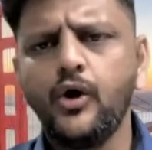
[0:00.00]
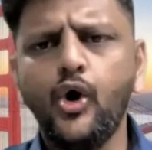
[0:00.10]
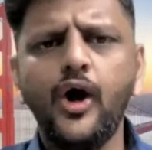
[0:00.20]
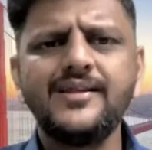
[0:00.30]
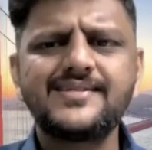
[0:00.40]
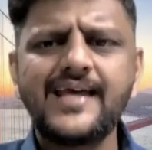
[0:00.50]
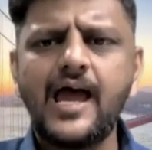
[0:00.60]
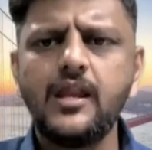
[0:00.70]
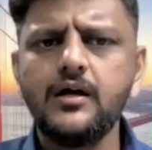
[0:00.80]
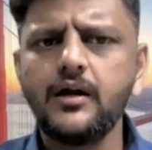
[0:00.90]
On
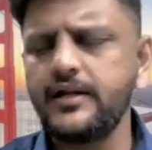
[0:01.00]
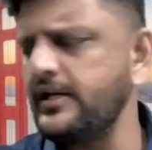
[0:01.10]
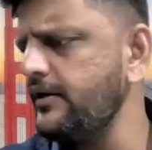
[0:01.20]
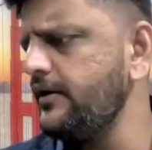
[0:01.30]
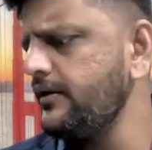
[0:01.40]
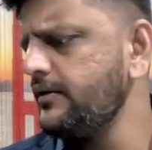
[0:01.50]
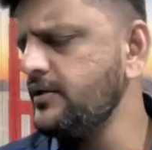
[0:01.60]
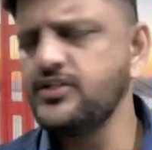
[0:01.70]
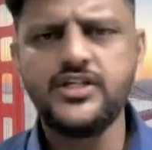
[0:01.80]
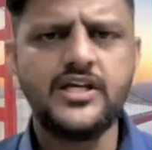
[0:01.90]
salary,
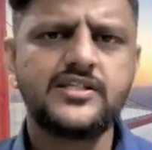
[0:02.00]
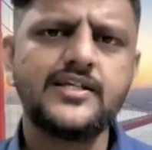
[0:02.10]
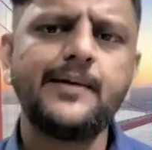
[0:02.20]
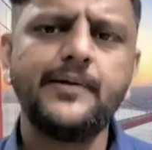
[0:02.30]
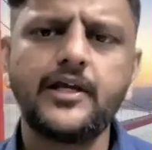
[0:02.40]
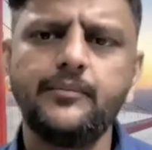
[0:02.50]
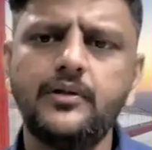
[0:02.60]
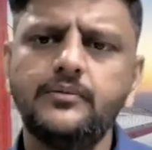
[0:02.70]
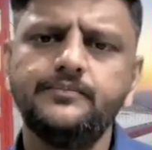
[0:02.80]
GST is applicable.